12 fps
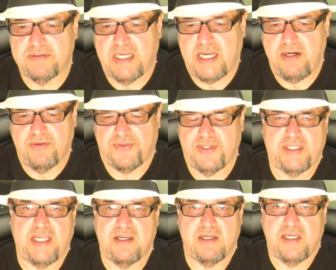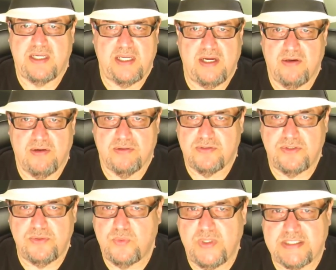I don't think they could care
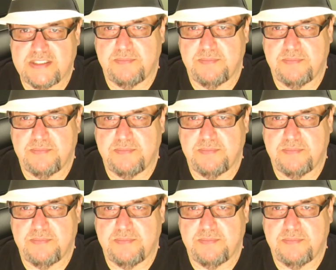2 whits